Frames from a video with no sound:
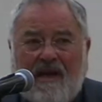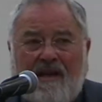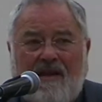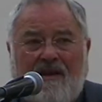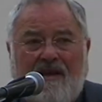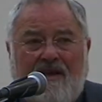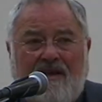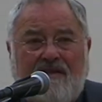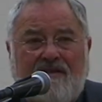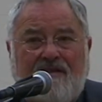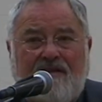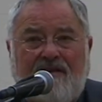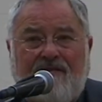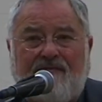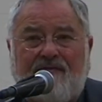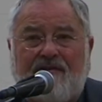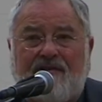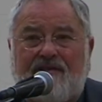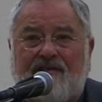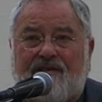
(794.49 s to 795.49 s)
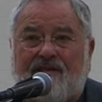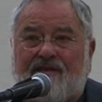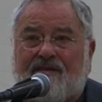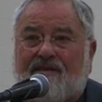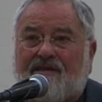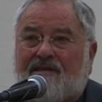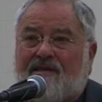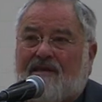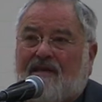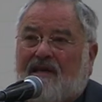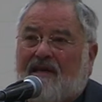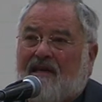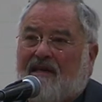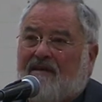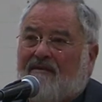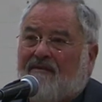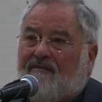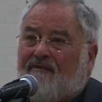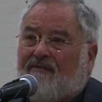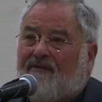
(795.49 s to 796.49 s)
these differences
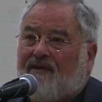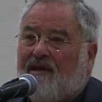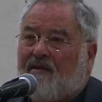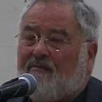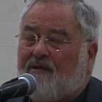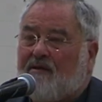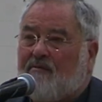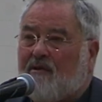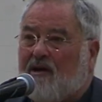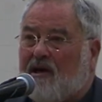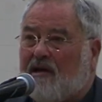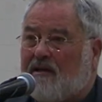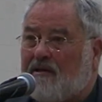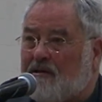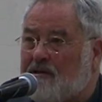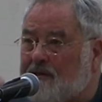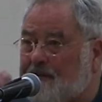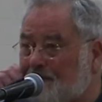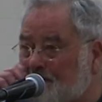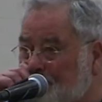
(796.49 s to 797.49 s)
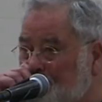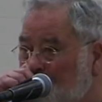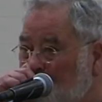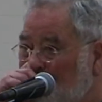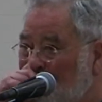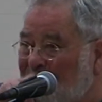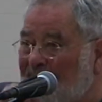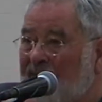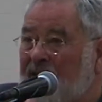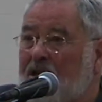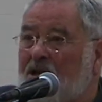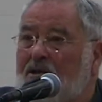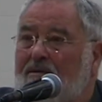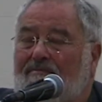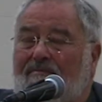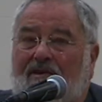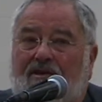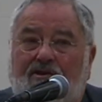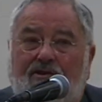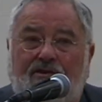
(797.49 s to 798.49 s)
in family models
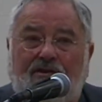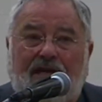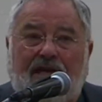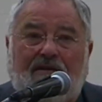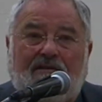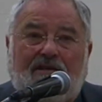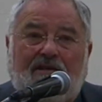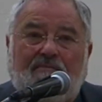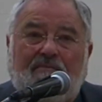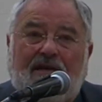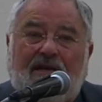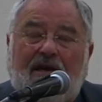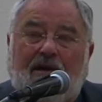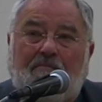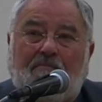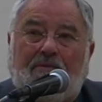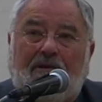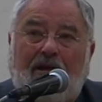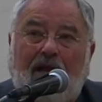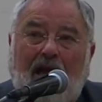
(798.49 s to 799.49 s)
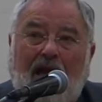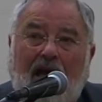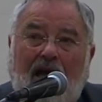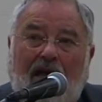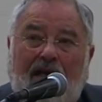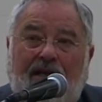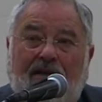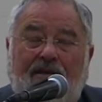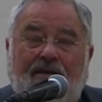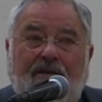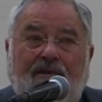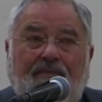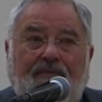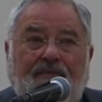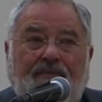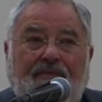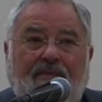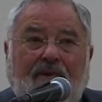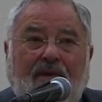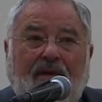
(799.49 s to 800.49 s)
turn out to be applied
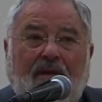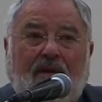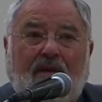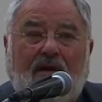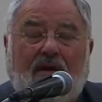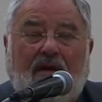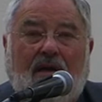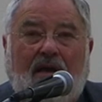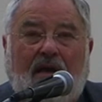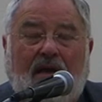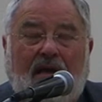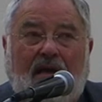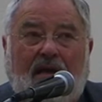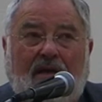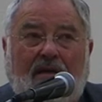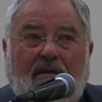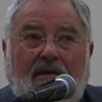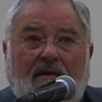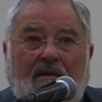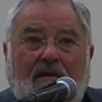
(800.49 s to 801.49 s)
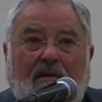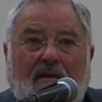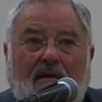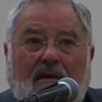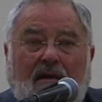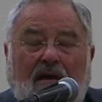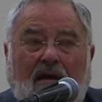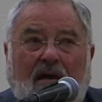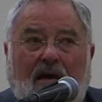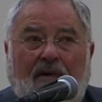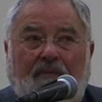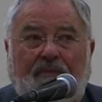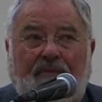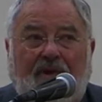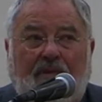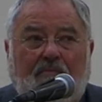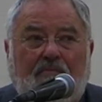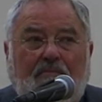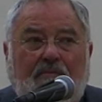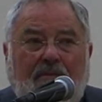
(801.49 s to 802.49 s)
in
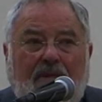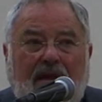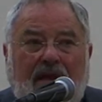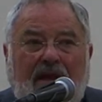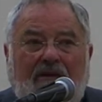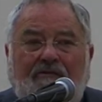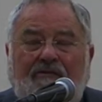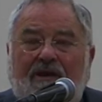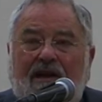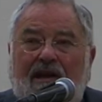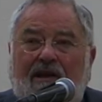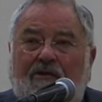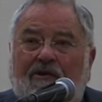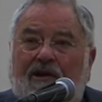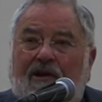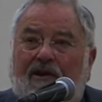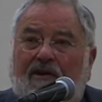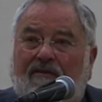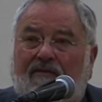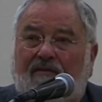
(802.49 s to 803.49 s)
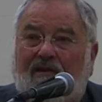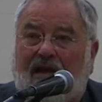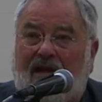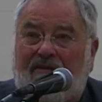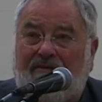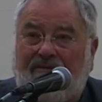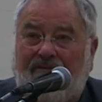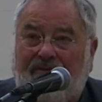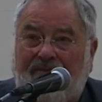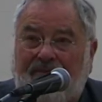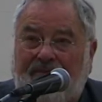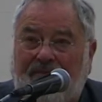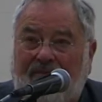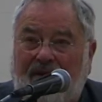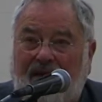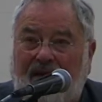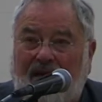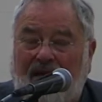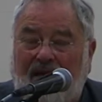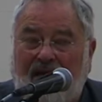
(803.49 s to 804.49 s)
every area of life.
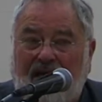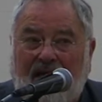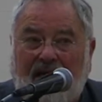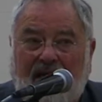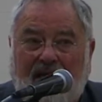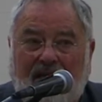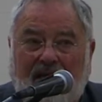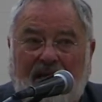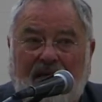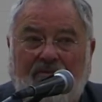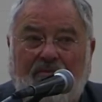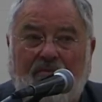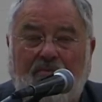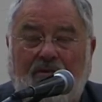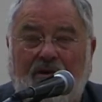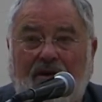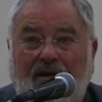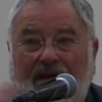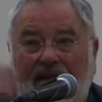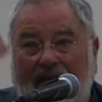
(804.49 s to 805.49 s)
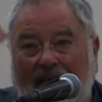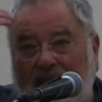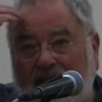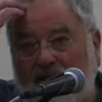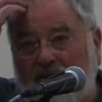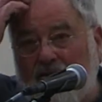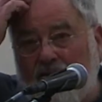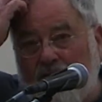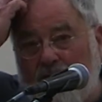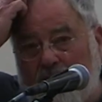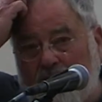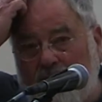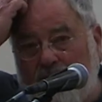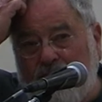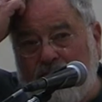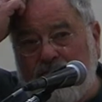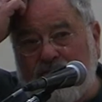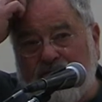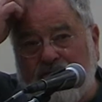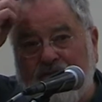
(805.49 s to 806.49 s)
And I have a book on that called
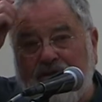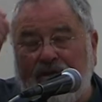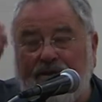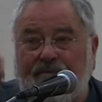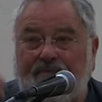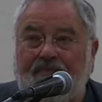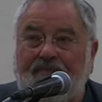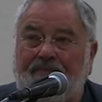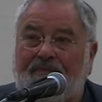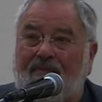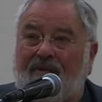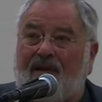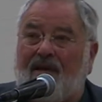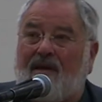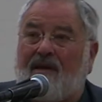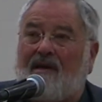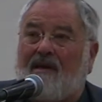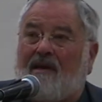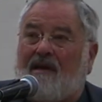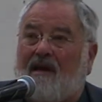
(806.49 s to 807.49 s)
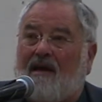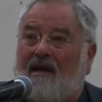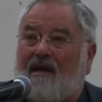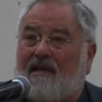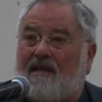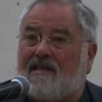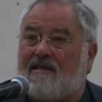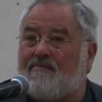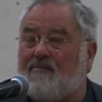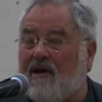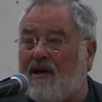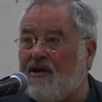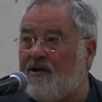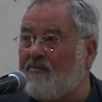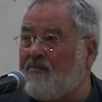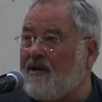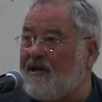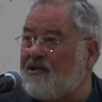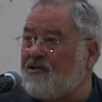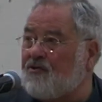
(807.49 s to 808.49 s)
Whose Freedom?
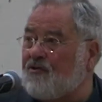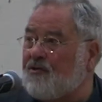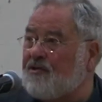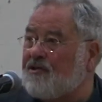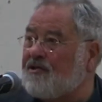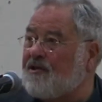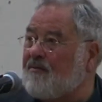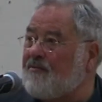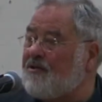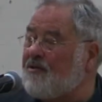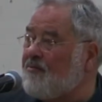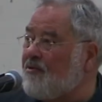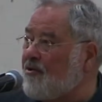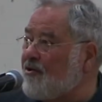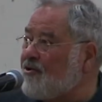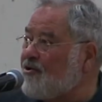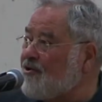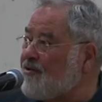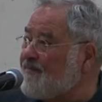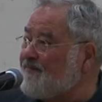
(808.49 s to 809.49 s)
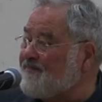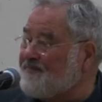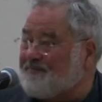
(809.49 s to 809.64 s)
Inspired by George W. Bush.